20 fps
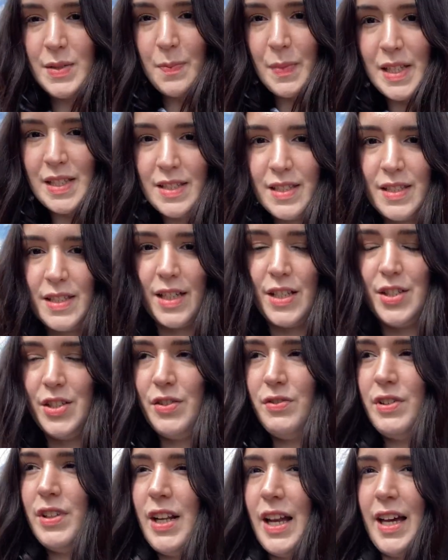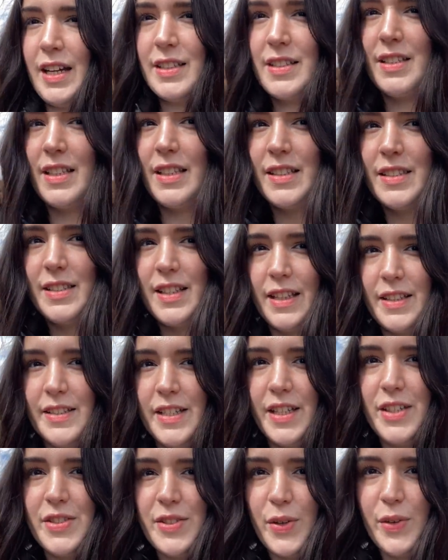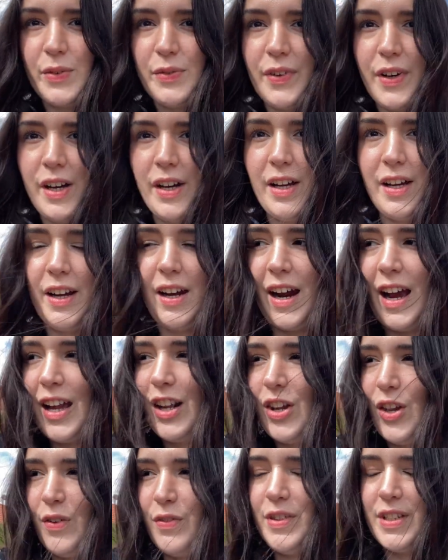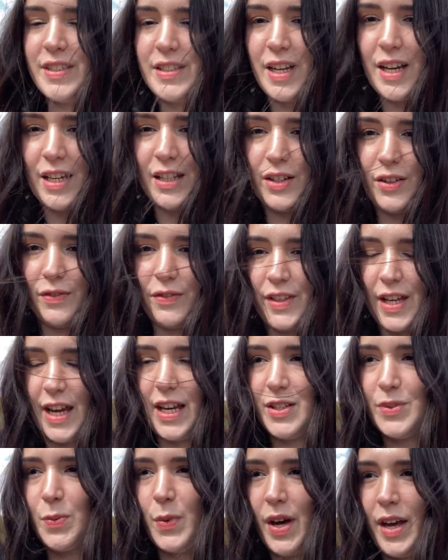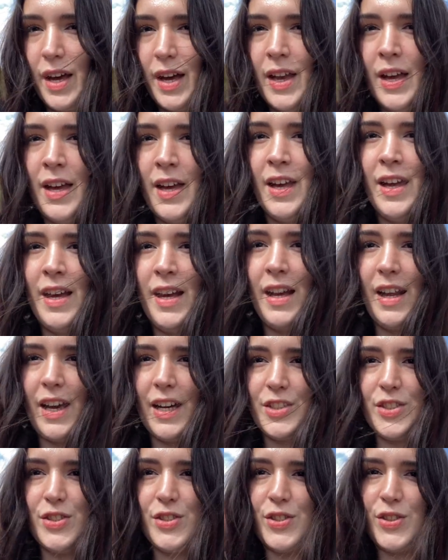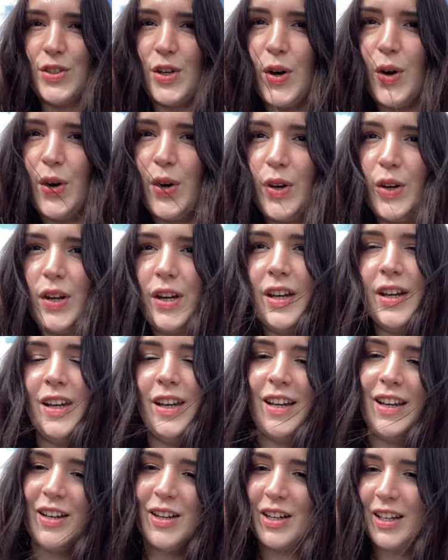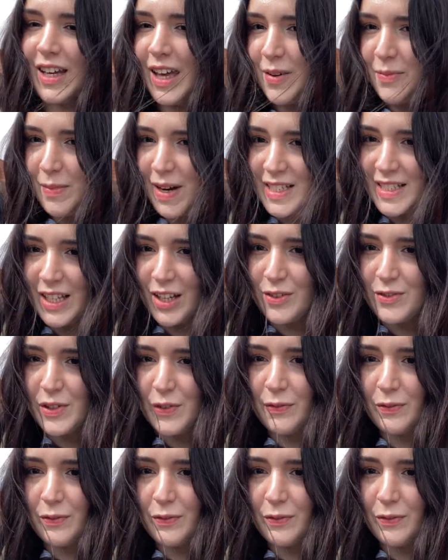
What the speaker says: been such a relaxing Sunday so far. I love this kind of days where I just go get myself some